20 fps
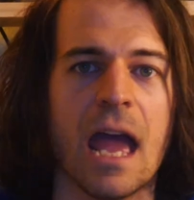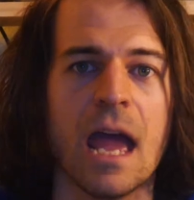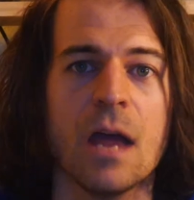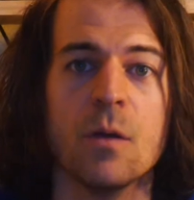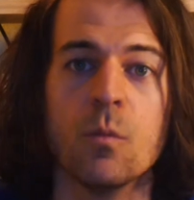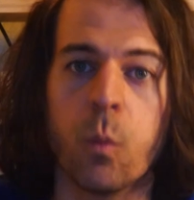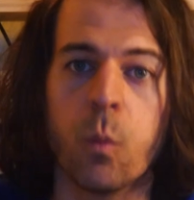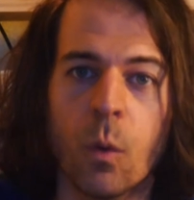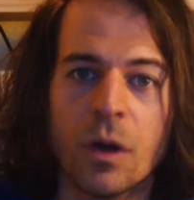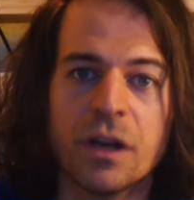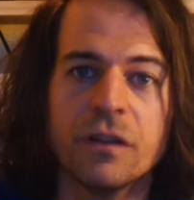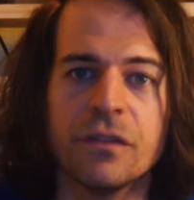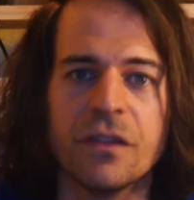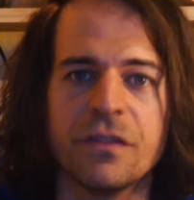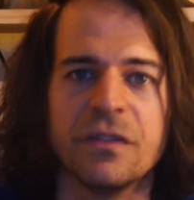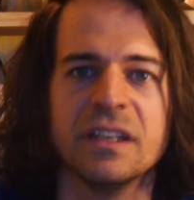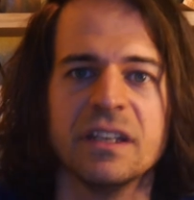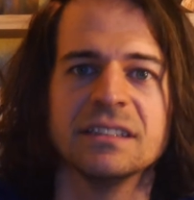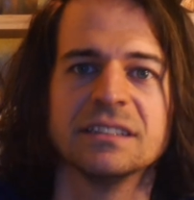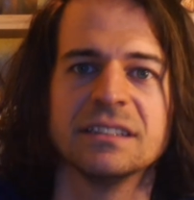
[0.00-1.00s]
And one of the
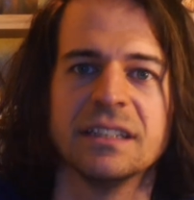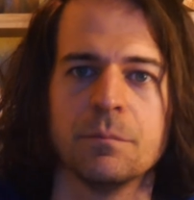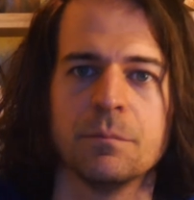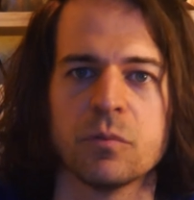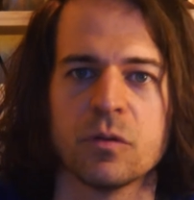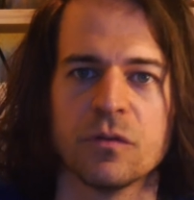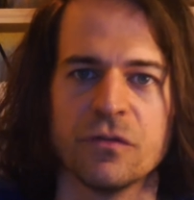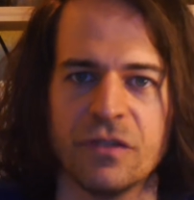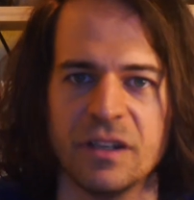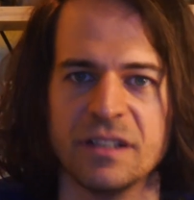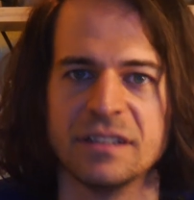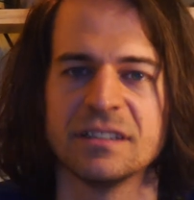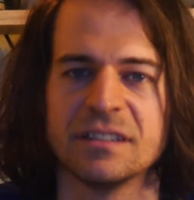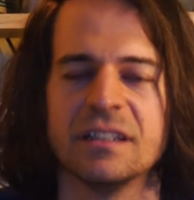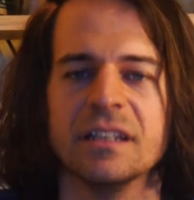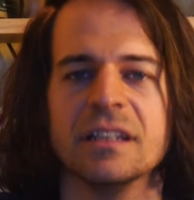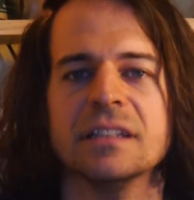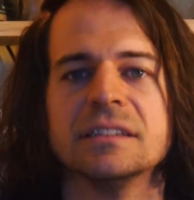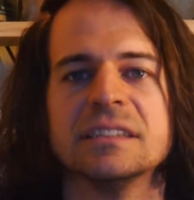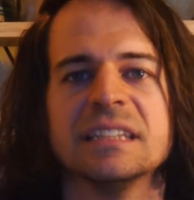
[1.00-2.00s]
things that prevents
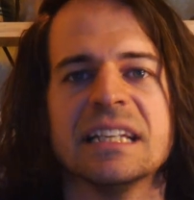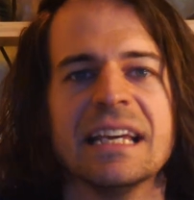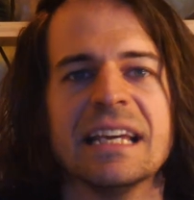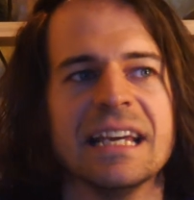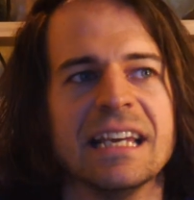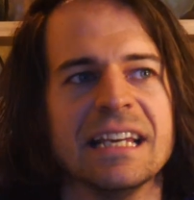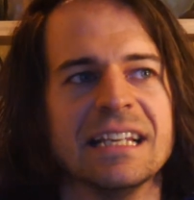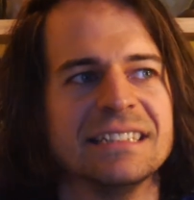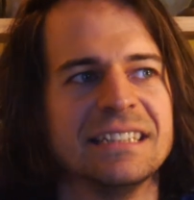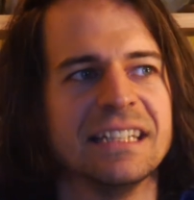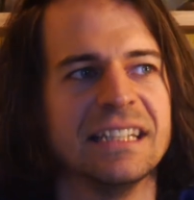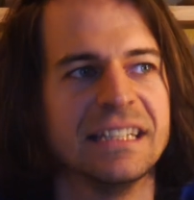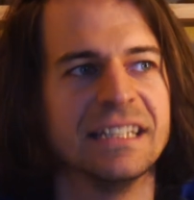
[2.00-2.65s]
this is he